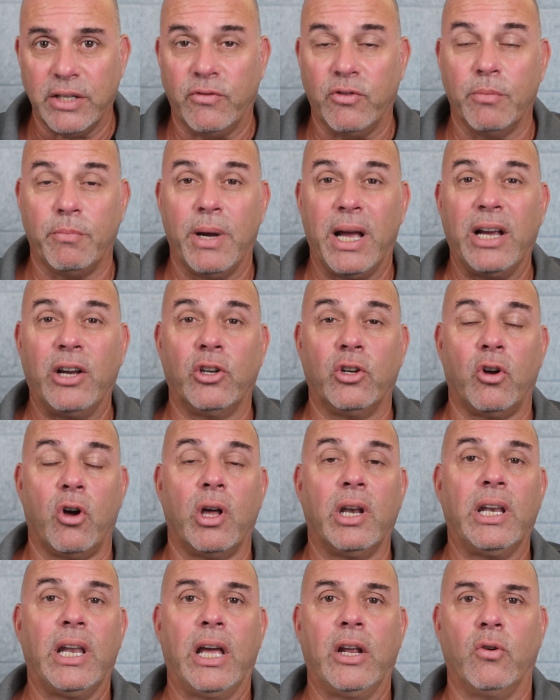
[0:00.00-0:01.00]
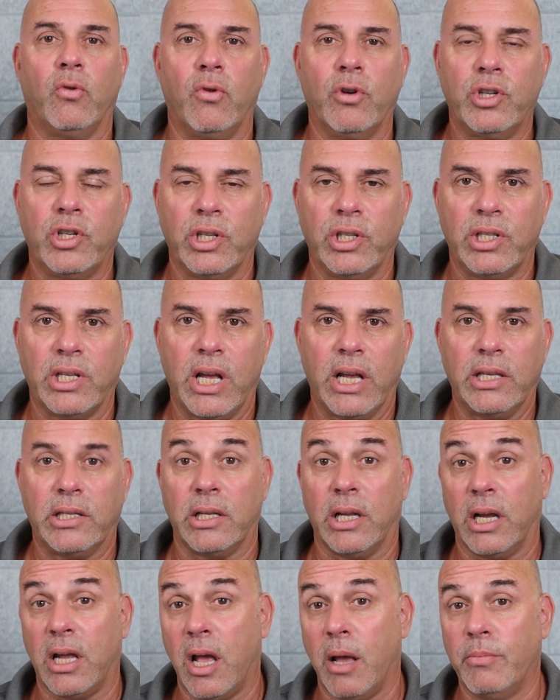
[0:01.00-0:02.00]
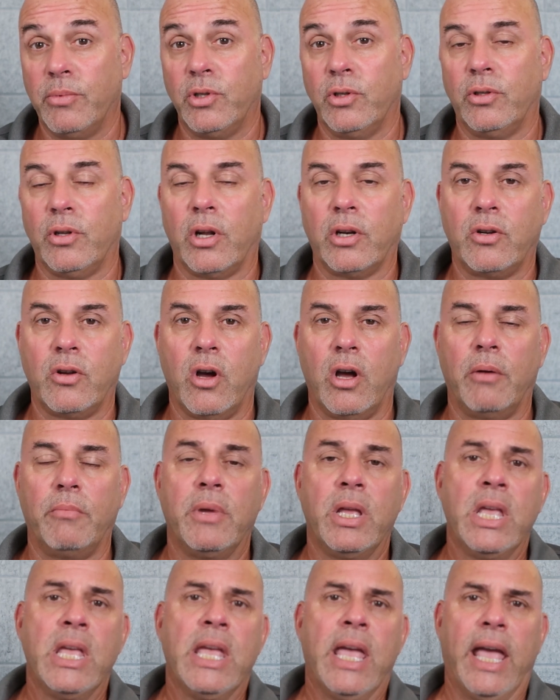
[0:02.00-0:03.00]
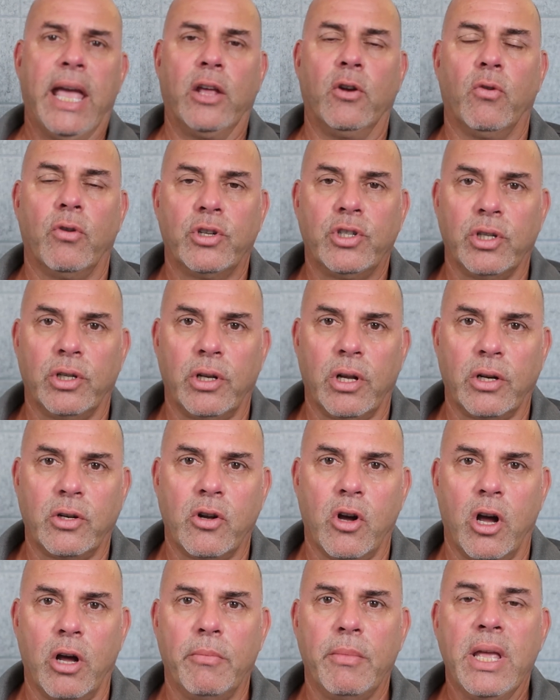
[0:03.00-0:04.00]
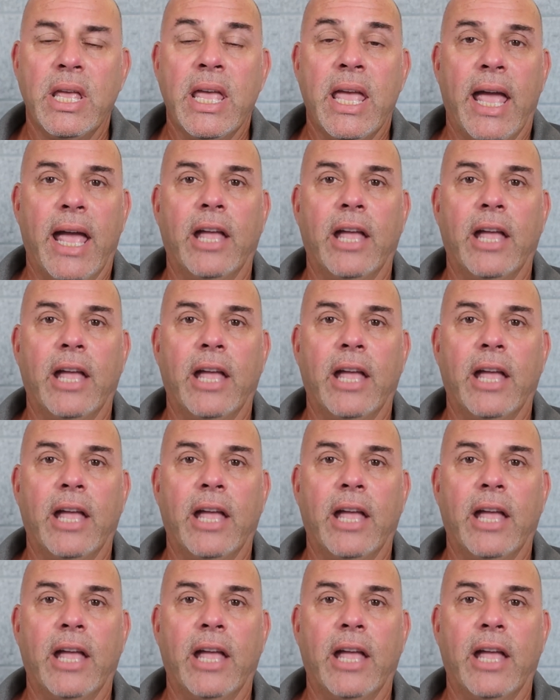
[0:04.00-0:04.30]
if you're buying on online auction sites like hubzu.com and auction.com.